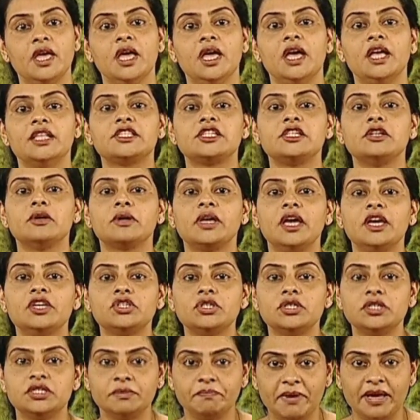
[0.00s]
Its
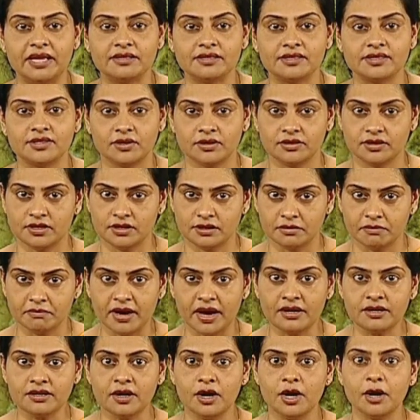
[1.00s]
location depends on the
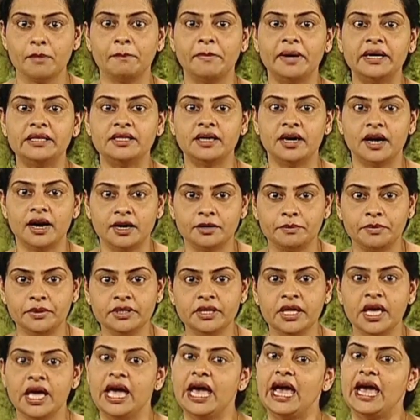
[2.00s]
demand by the urban
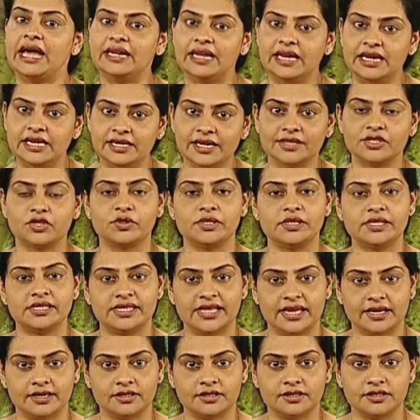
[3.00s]
and industrial
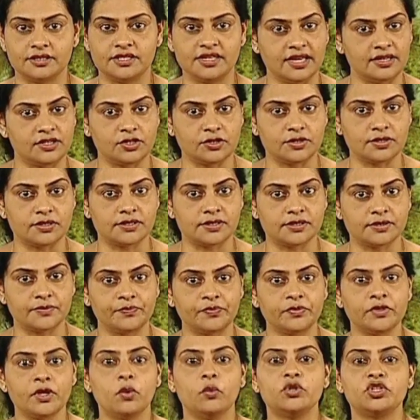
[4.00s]
centers,
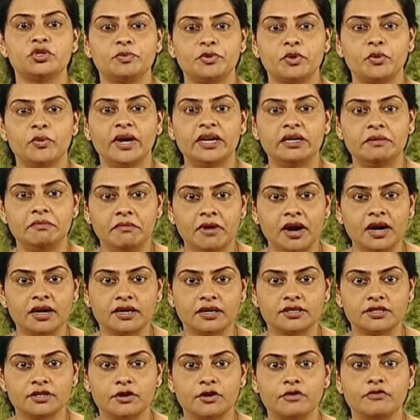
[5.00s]
which provide
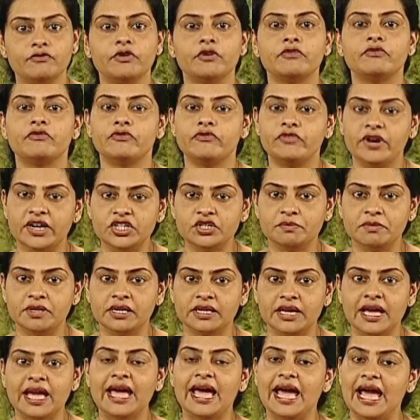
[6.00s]
market for fresh
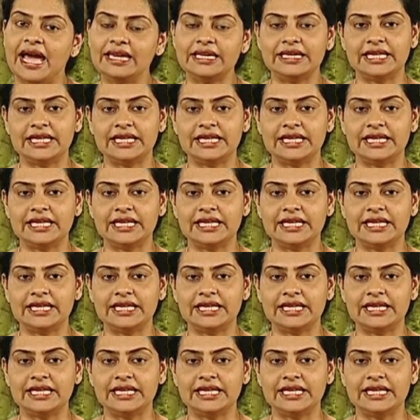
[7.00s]
milk and